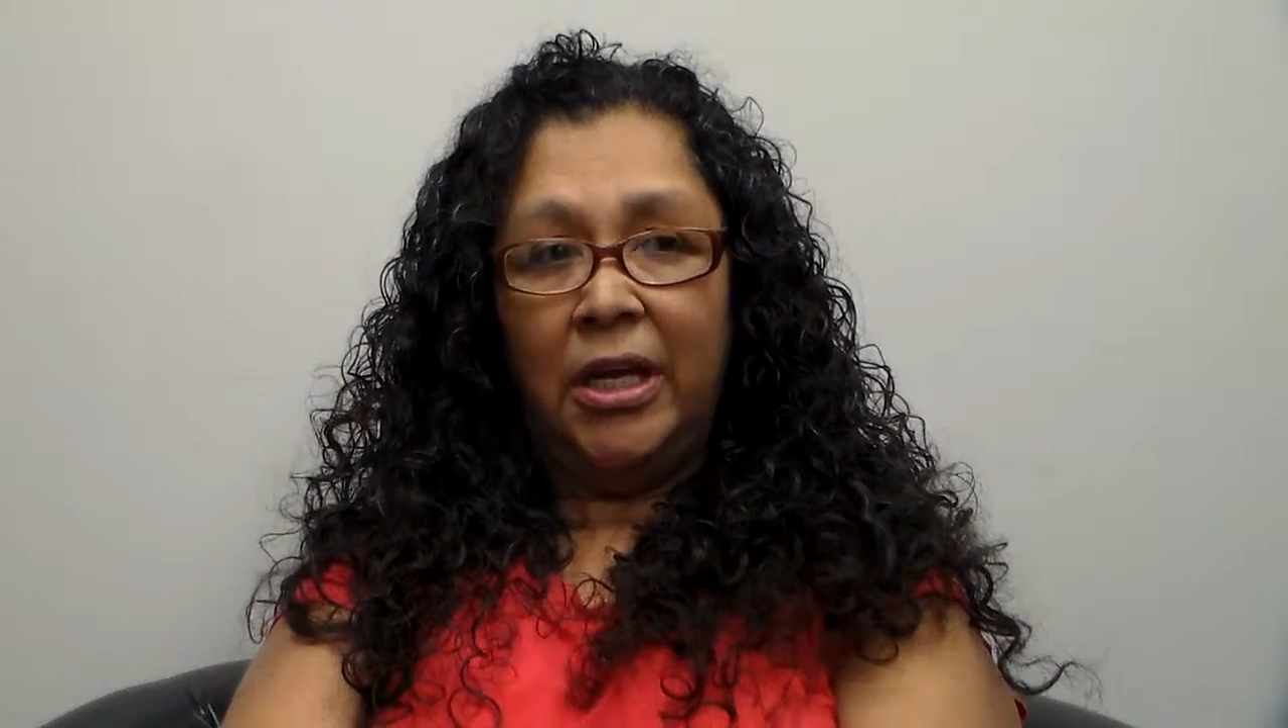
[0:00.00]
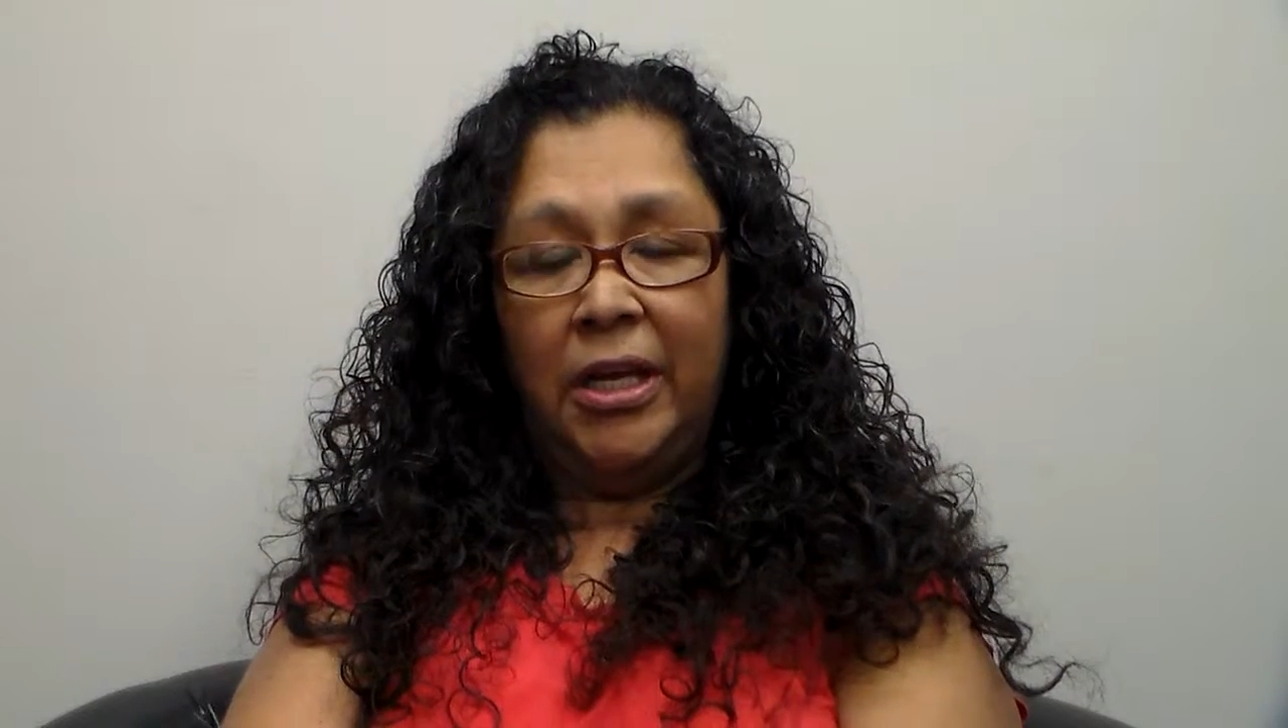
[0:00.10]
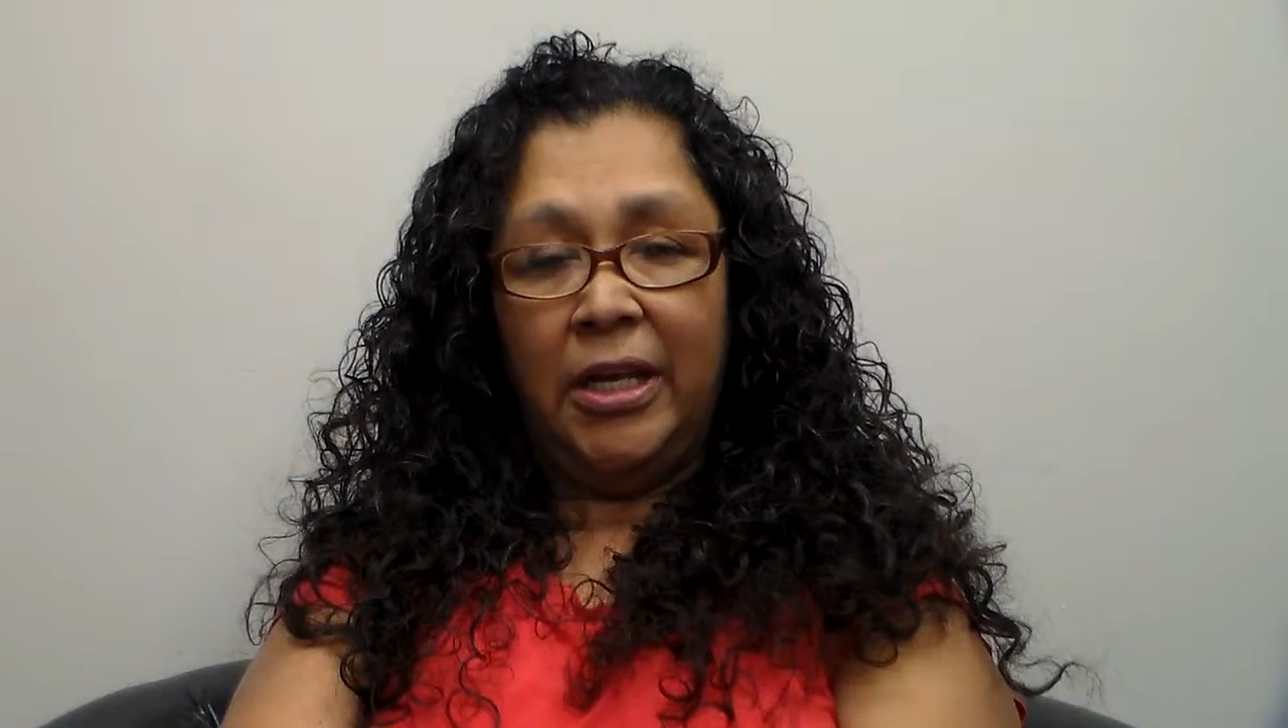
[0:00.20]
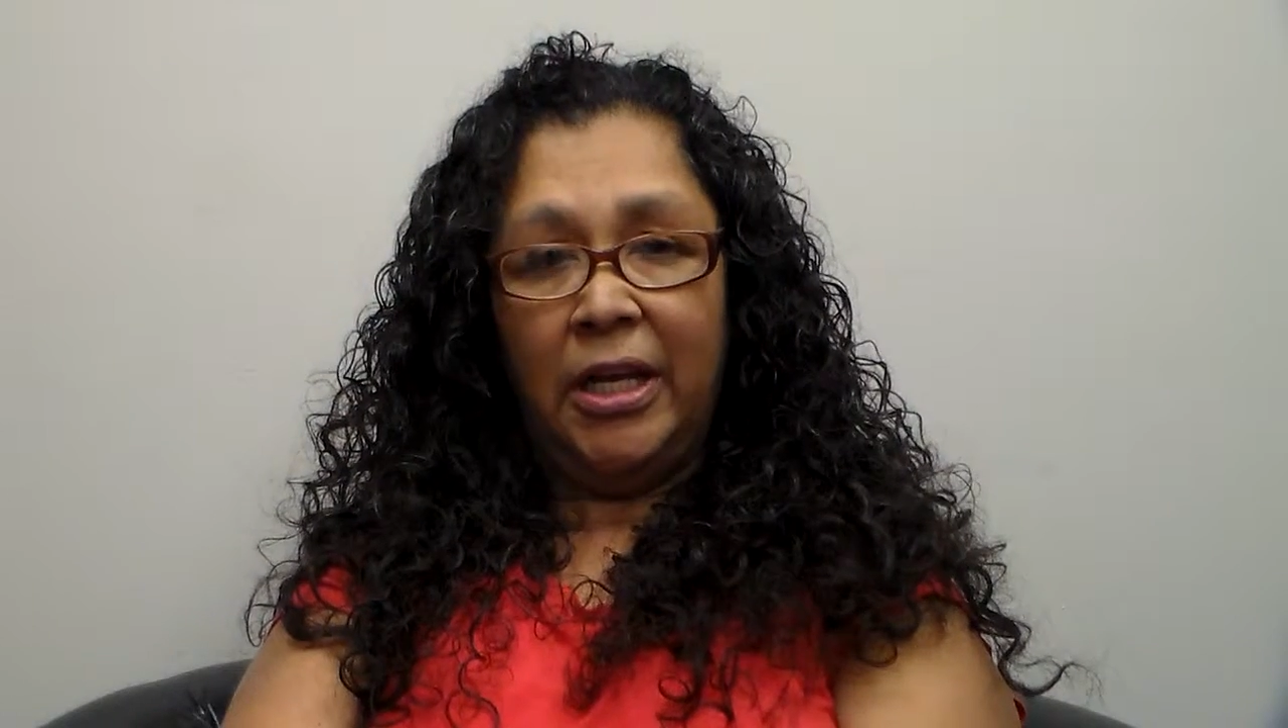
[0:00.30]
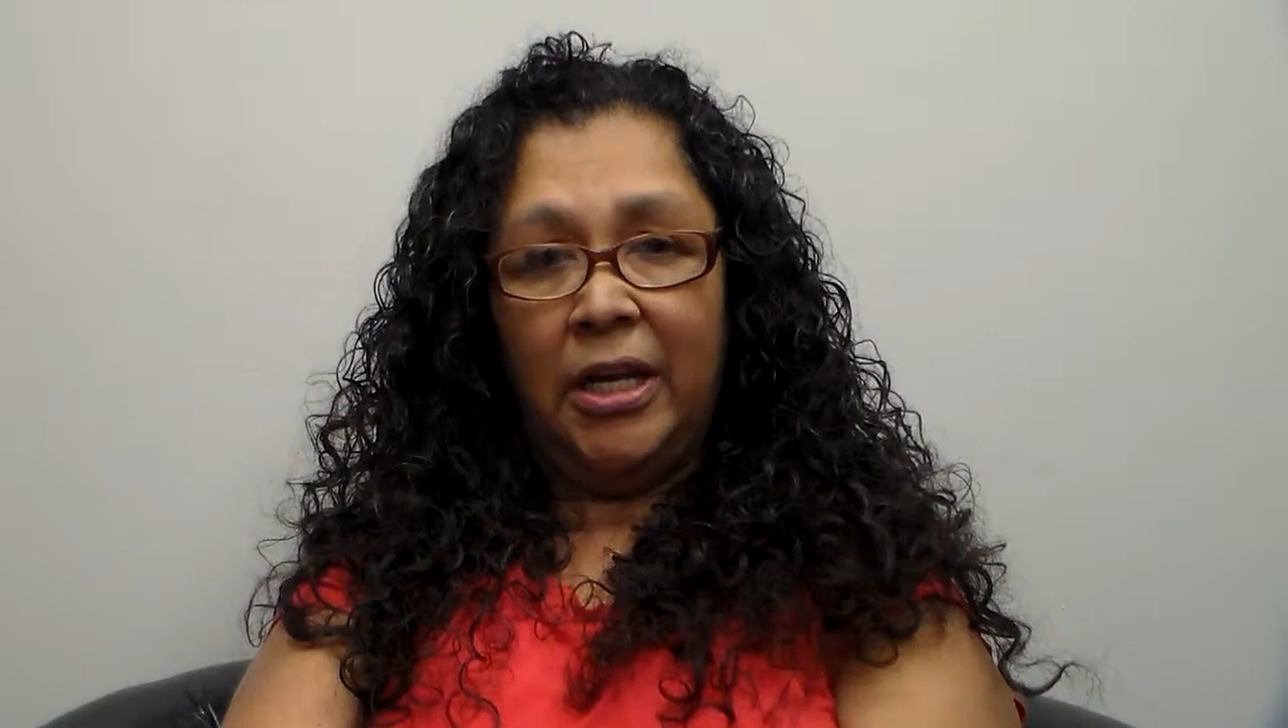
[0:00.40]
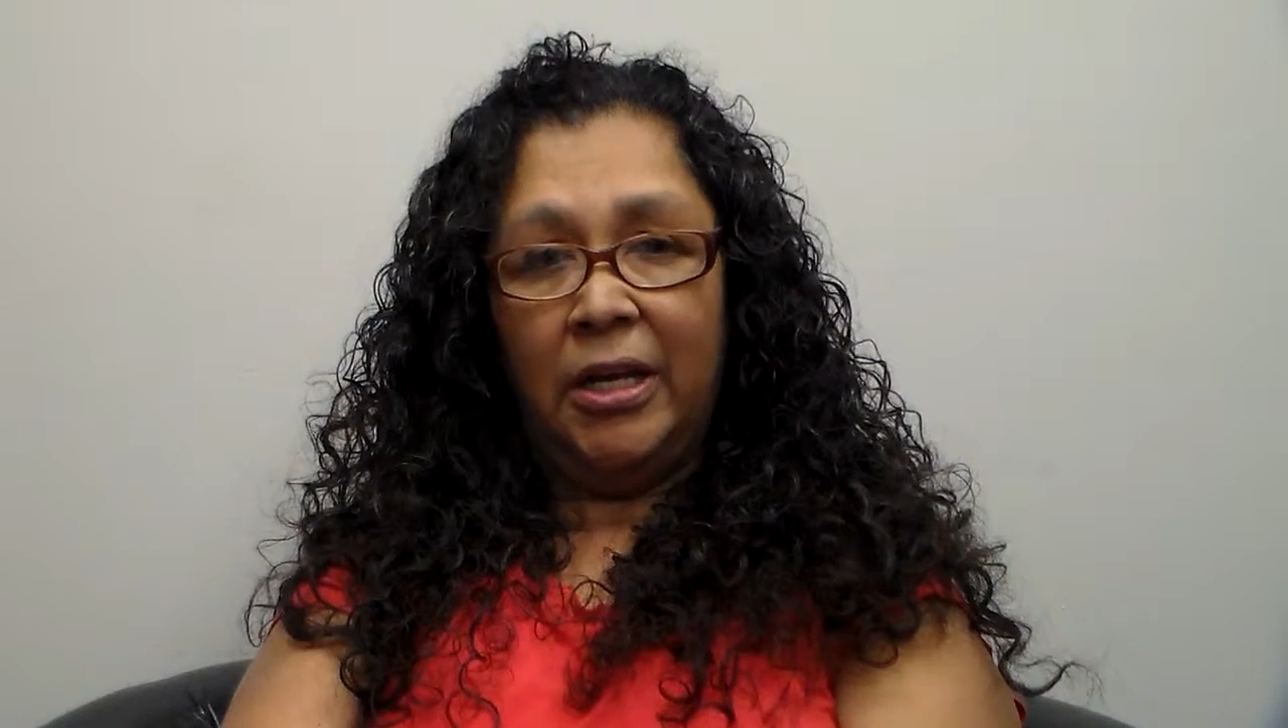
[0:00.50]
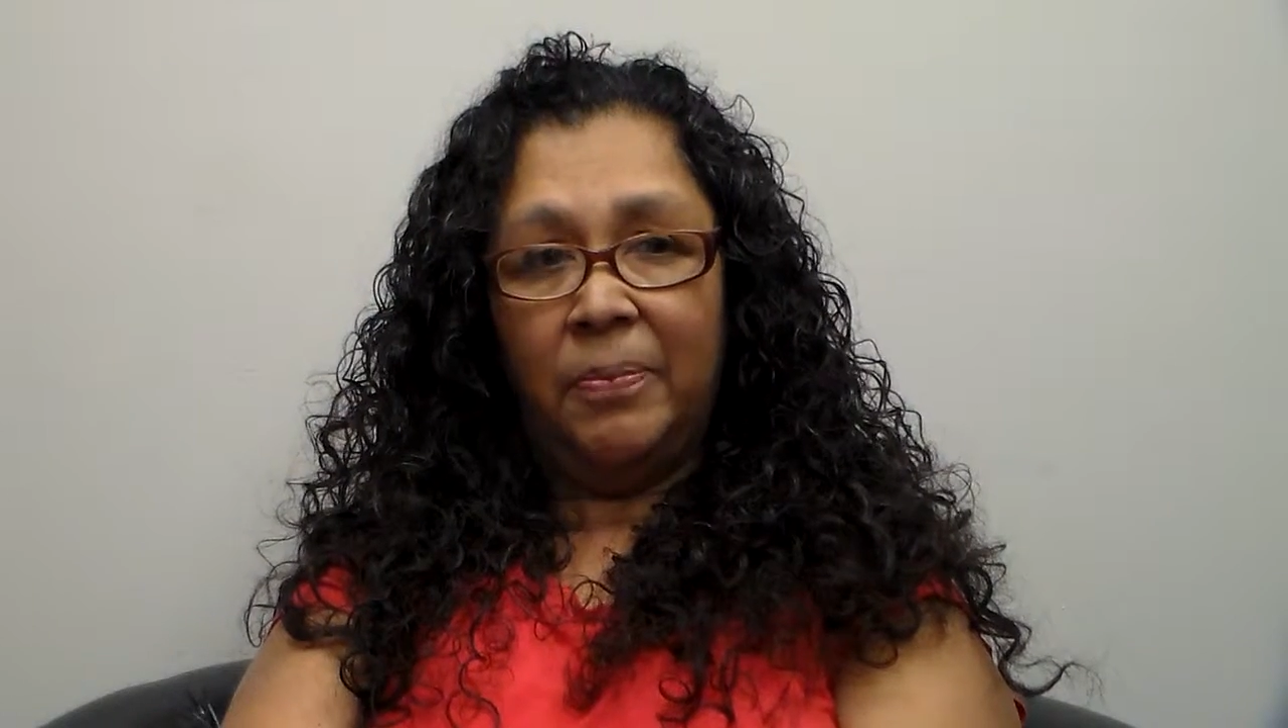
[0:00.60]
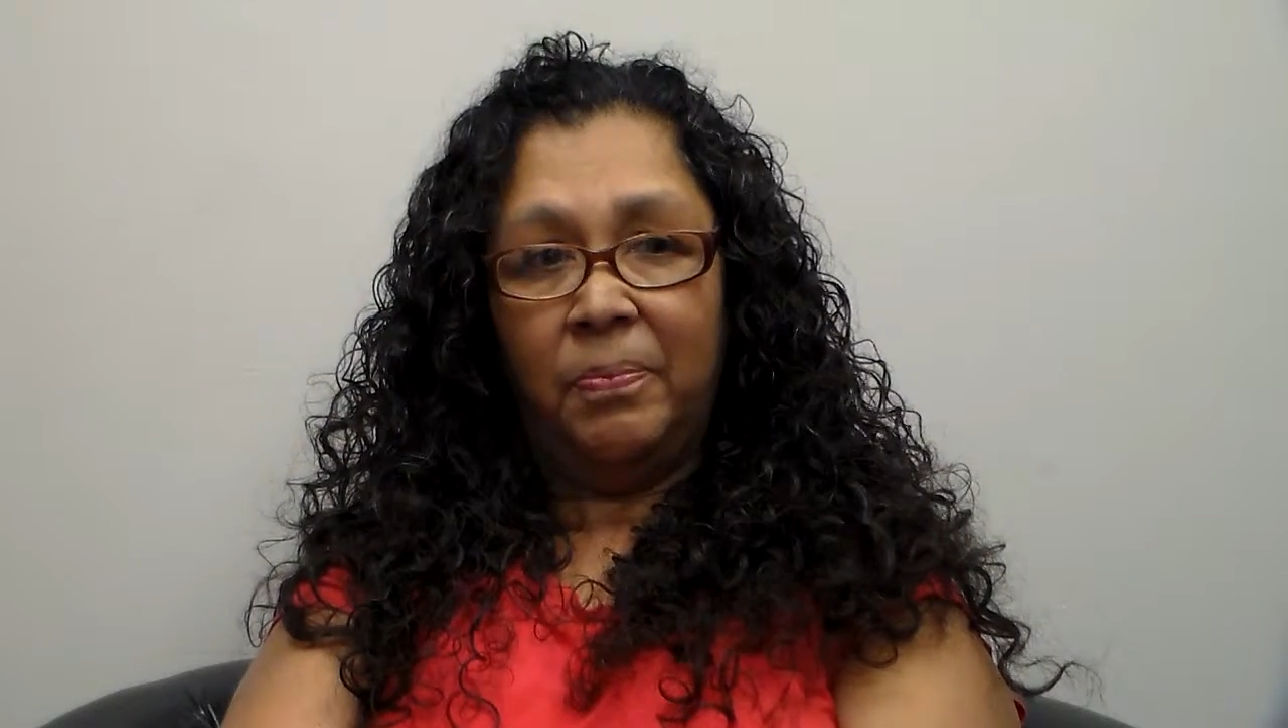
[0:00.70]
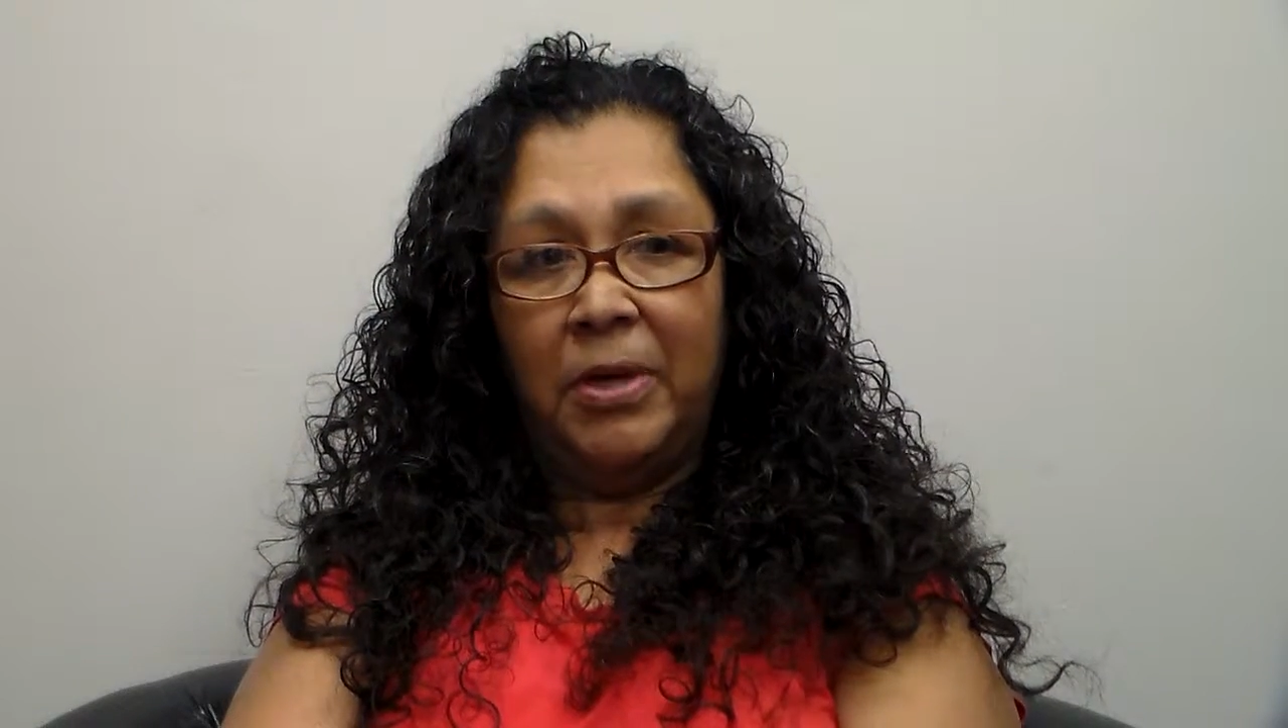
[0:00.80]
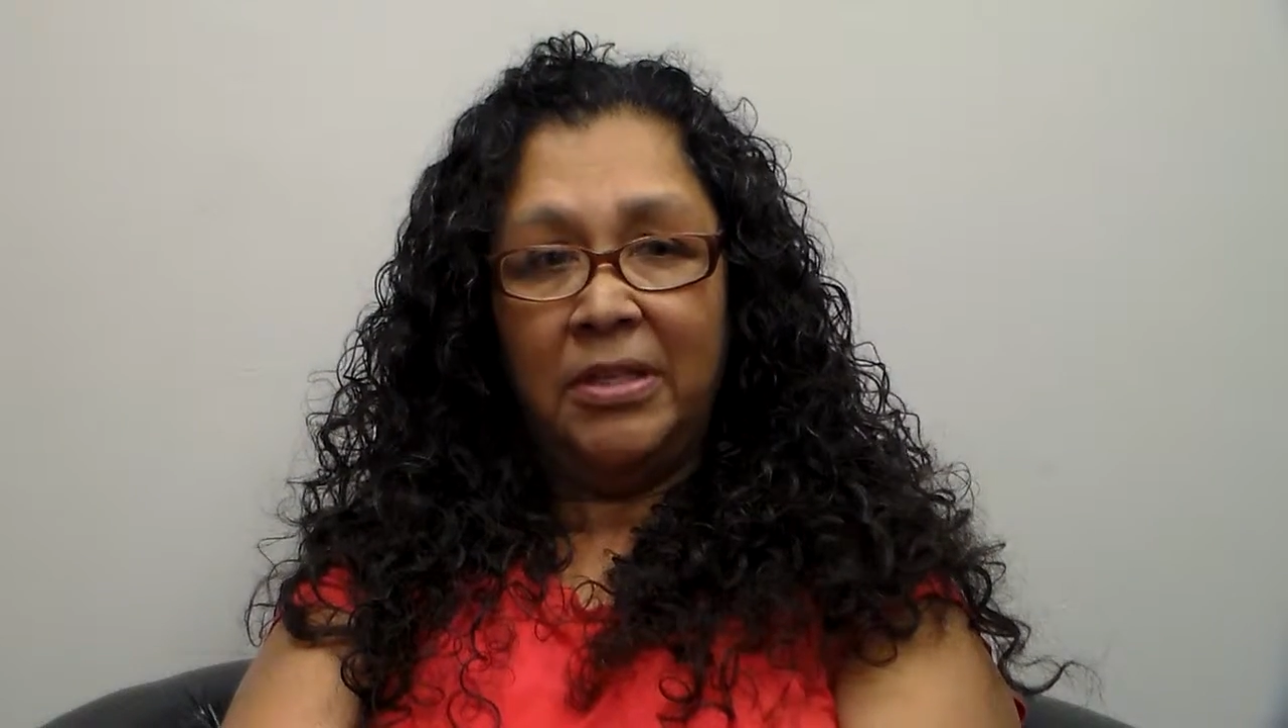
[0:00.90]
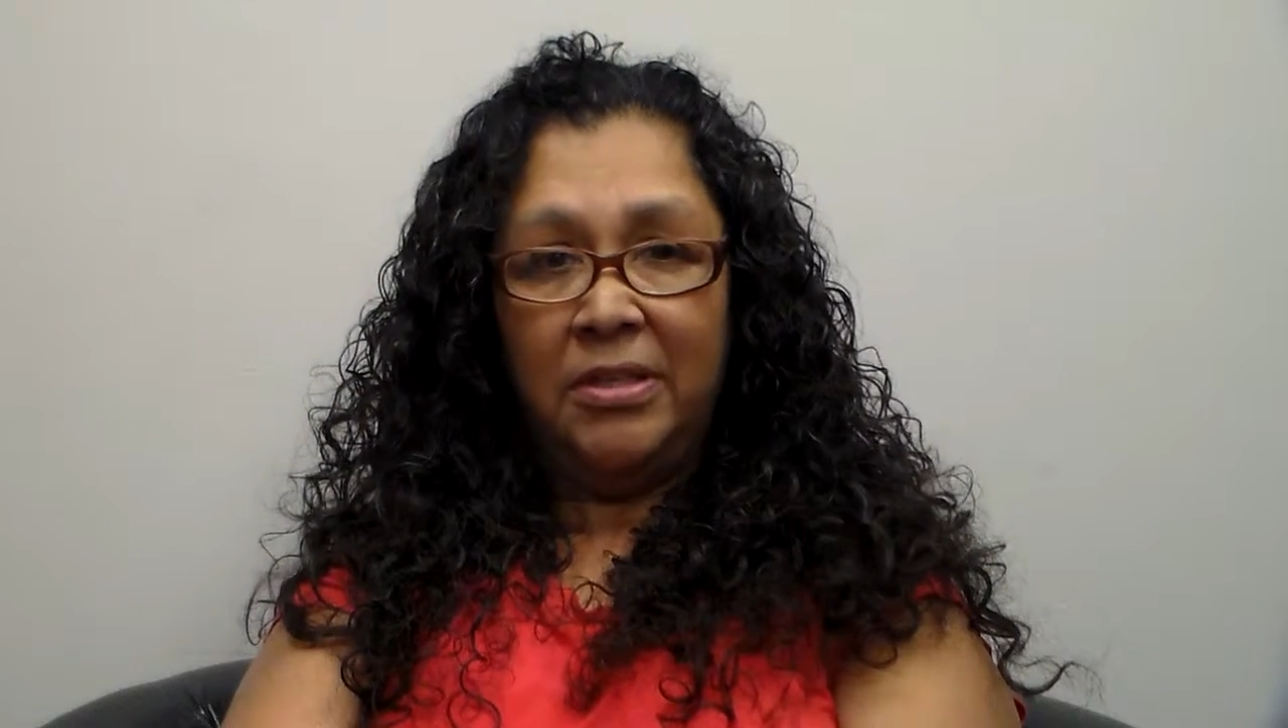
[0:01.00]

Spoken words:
And my